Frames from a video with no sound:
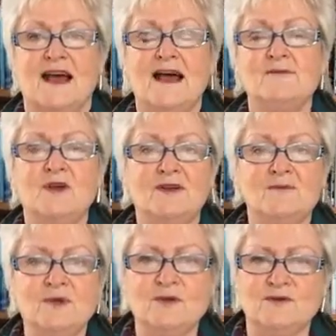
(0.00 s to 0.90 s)
I'm not
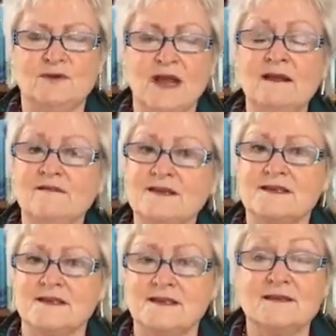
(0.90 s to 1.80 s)
immune. None of
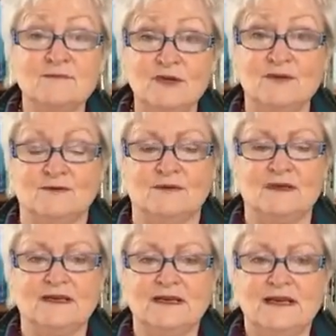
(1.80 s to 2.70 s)
us is immune.